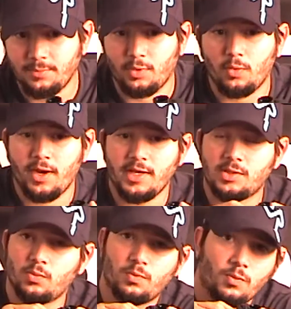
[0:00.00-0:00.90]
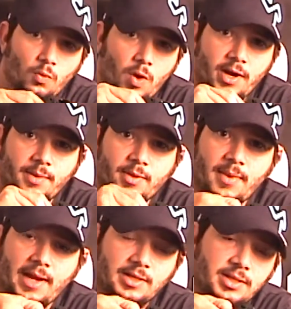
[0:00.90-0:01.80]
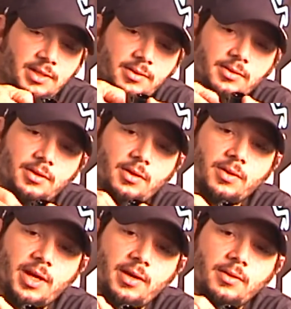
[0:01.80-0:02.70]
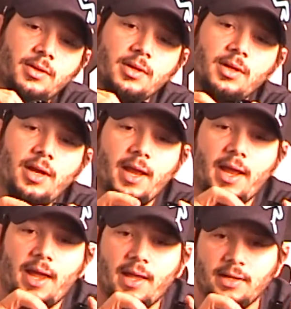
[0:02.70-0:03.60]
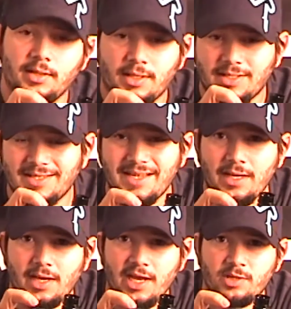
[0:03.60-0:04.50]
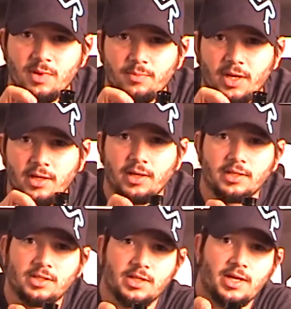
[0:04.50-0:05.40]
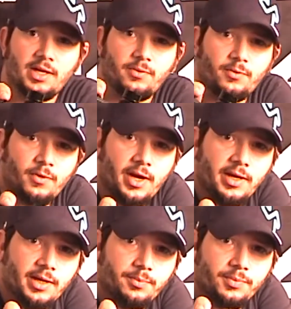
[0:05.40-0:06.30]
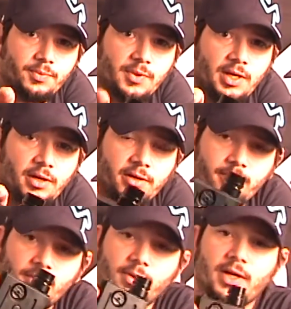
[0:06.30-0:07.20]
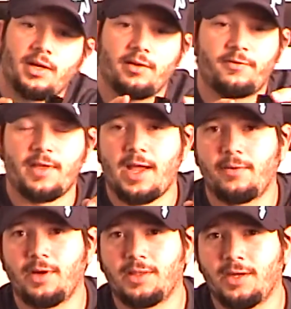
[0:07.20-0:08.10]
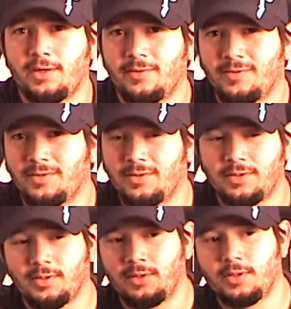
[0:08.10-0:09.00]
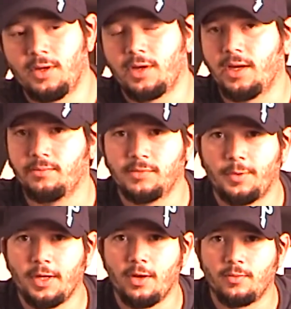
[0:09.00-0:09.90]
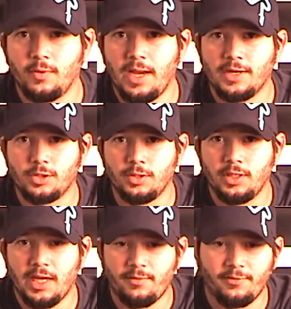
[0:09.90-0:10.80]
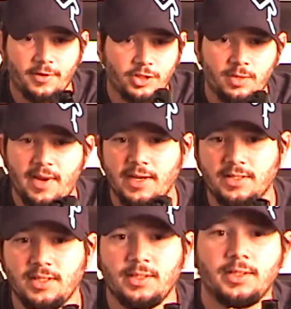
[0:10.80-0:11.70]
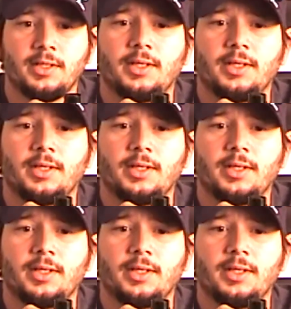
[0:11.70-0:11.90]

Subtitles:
simple ways. Wind up the magazine, okay, and this is the engagement button that's right up here. Okay, if that right there, okay, there we go. We actually have a functioning magazine.